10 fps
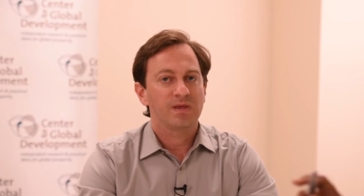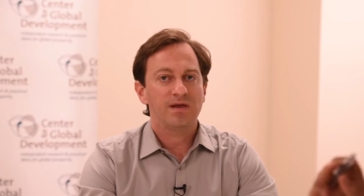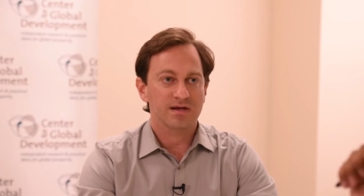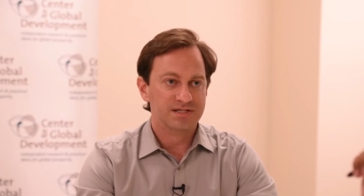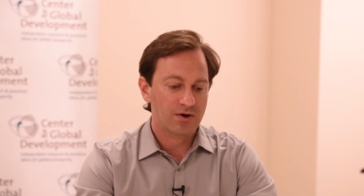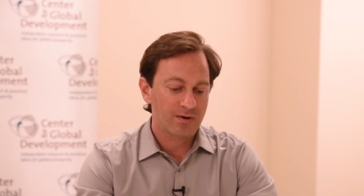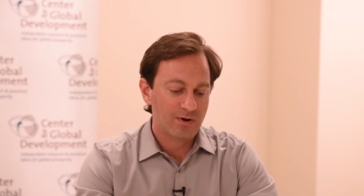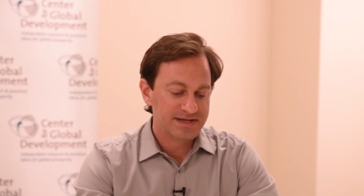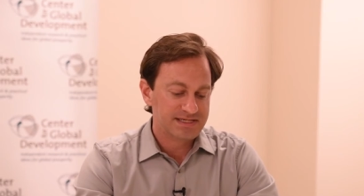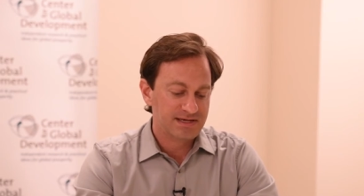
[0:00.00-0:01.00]
Yeah, so I
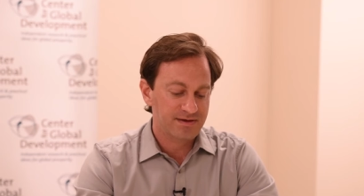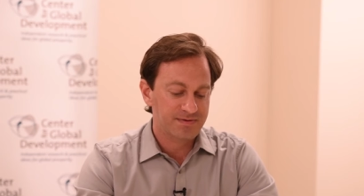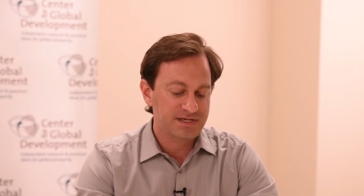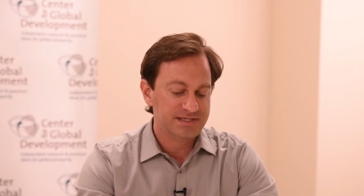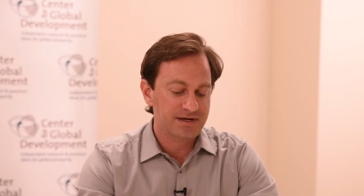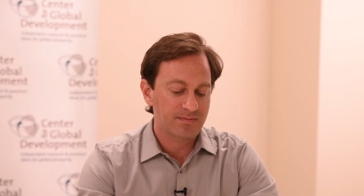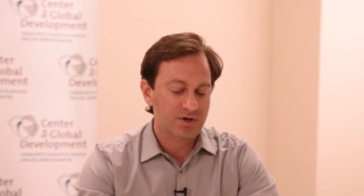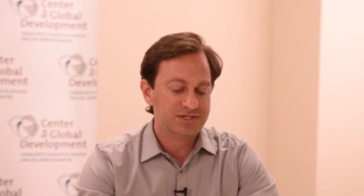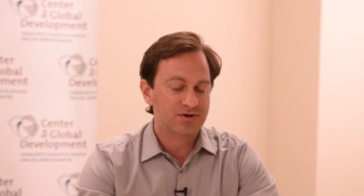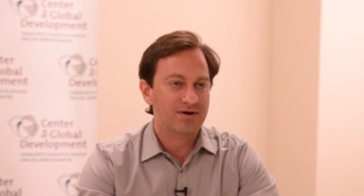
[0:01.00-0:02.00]
want to say that these
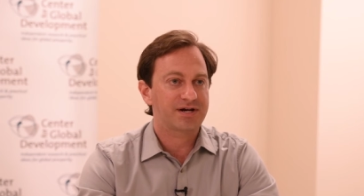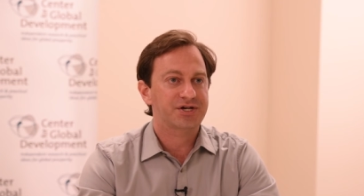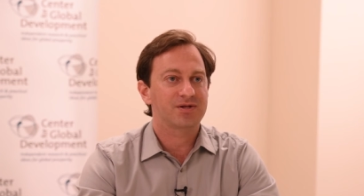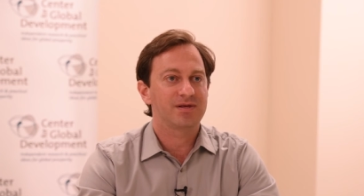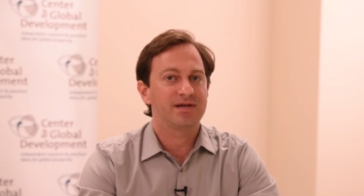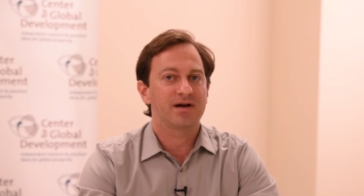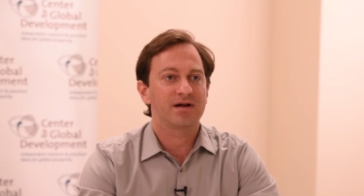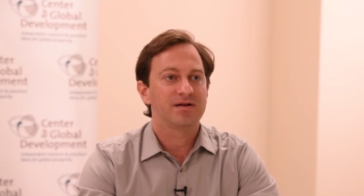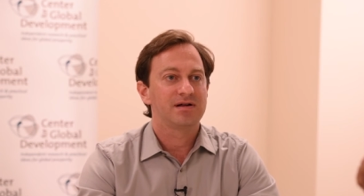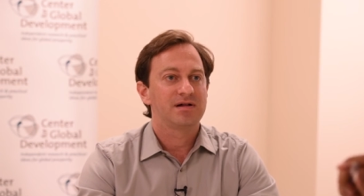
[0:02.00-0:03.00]
numbers are actually
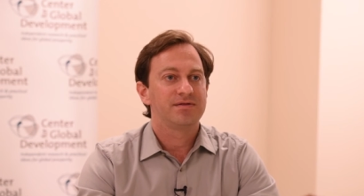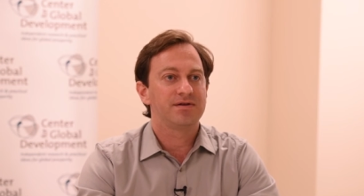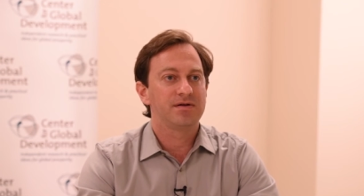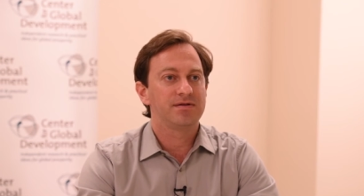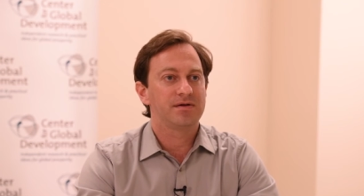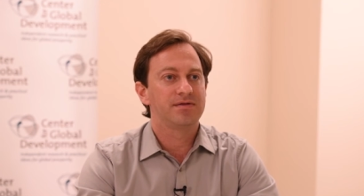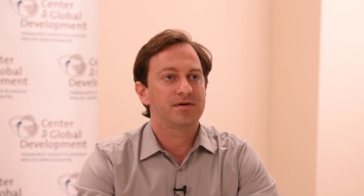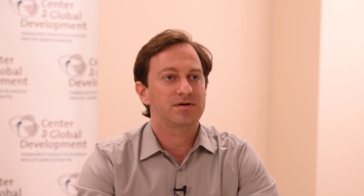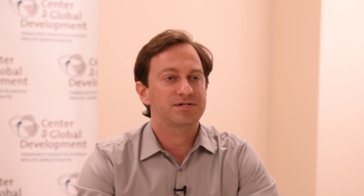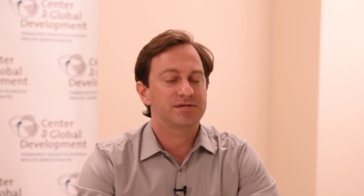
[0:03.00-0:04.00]
uh,
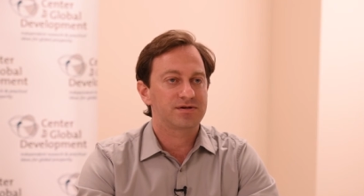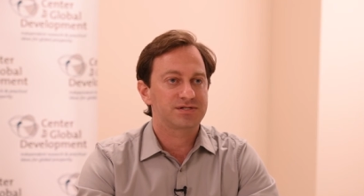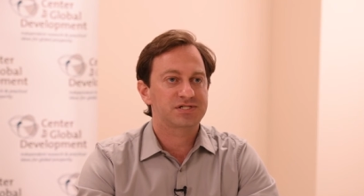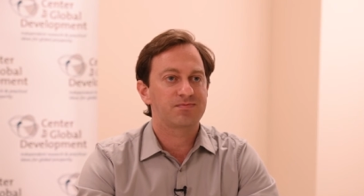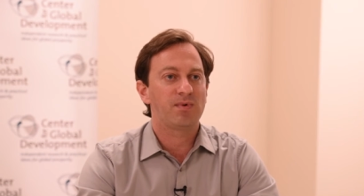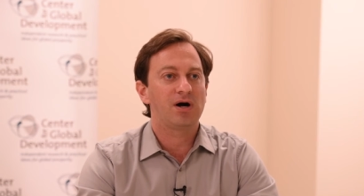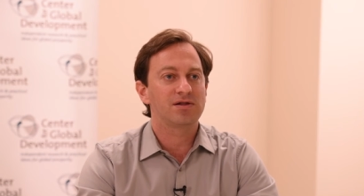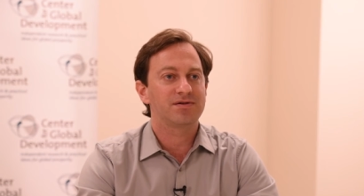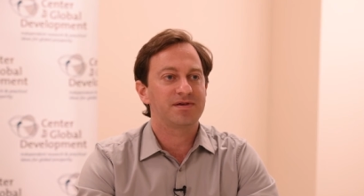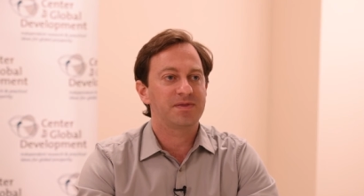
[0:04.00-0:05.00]
they're, they're
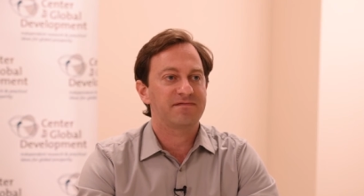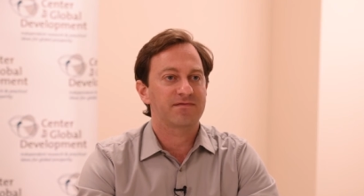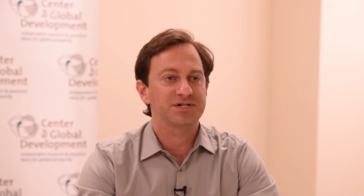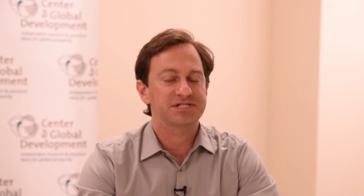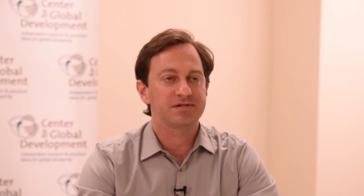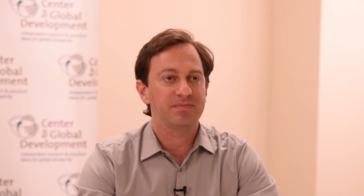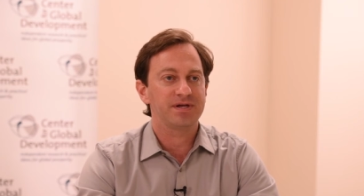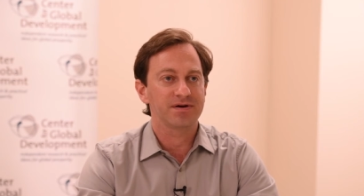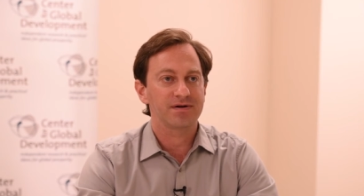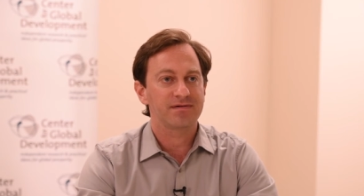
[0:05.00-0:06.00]
smaller than they first
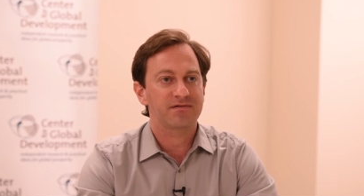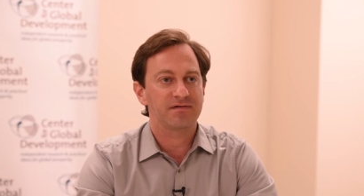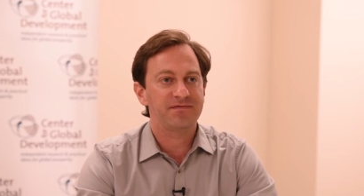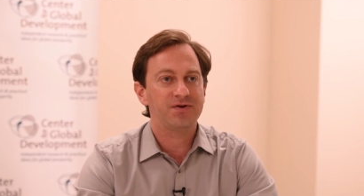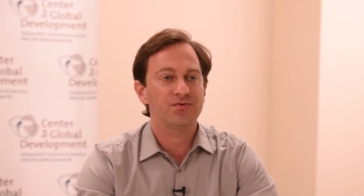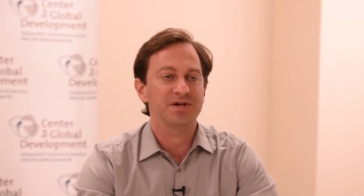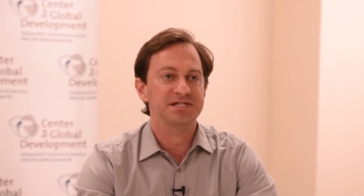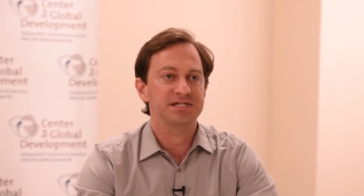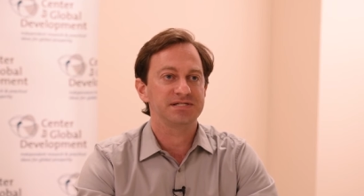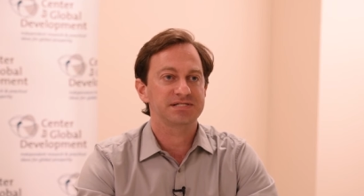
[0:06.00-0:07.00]
appear for a few
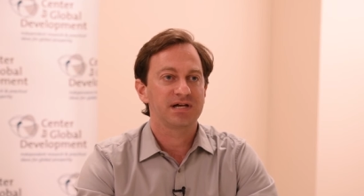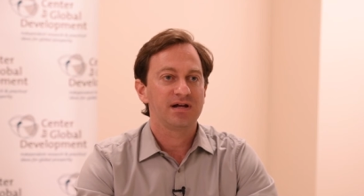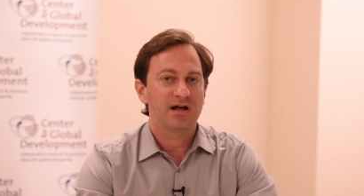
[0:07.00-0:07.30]
reasons.